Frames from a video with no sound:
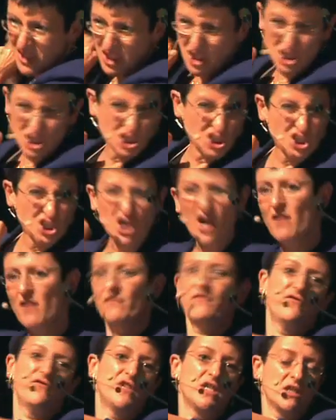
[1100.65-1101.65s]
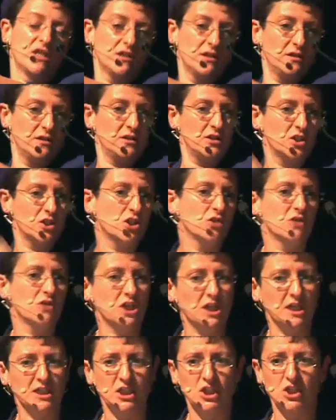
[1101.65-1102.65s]
shoved
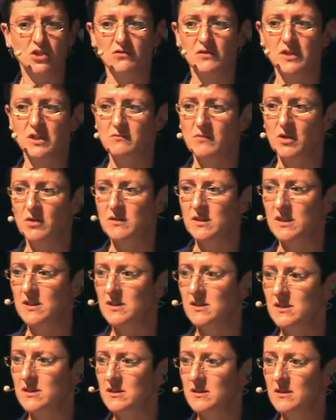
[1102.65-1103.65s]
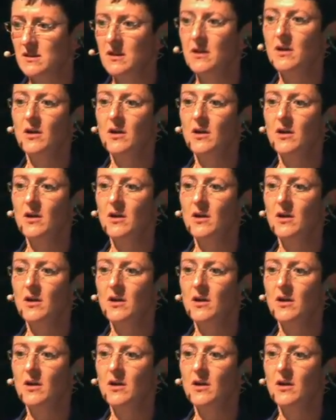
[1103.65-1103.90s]
Jewish attitudes to Moses